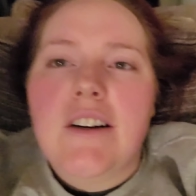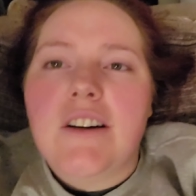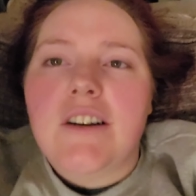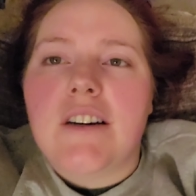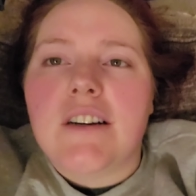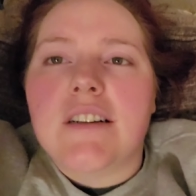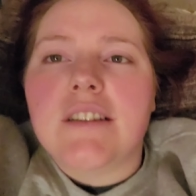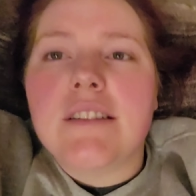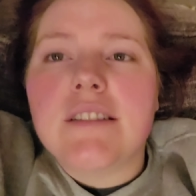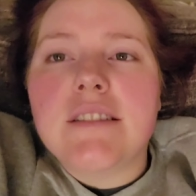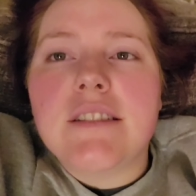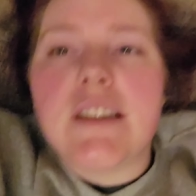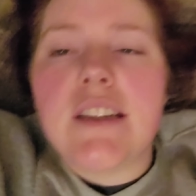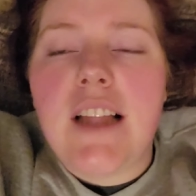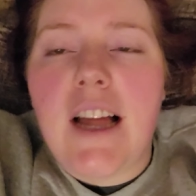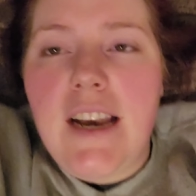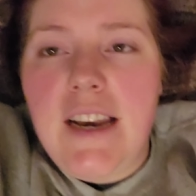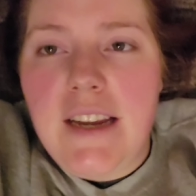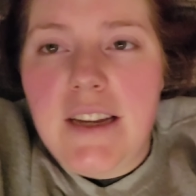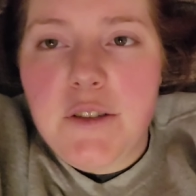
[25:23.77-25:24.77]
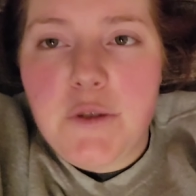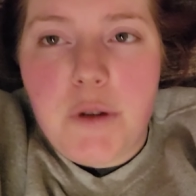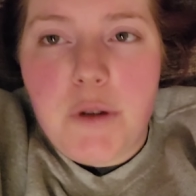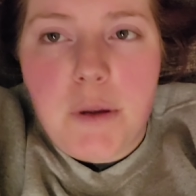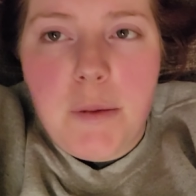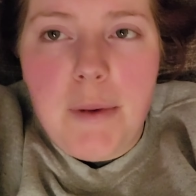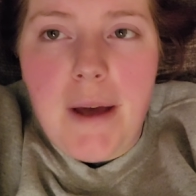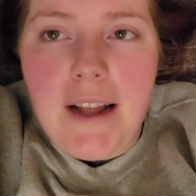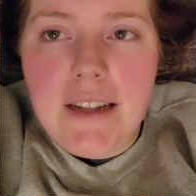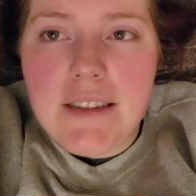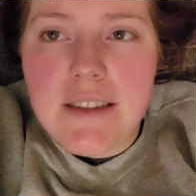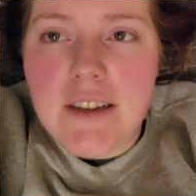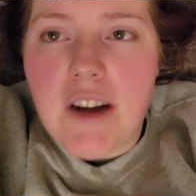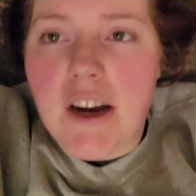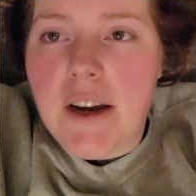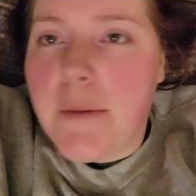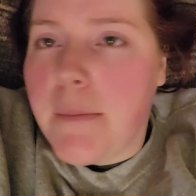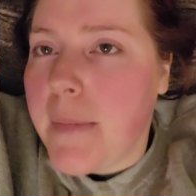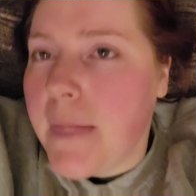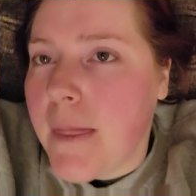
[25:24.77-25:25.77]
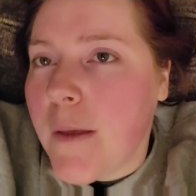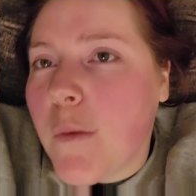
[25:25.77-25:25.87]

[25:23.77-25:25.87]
Ugh, the lighting is really bad. Sorry.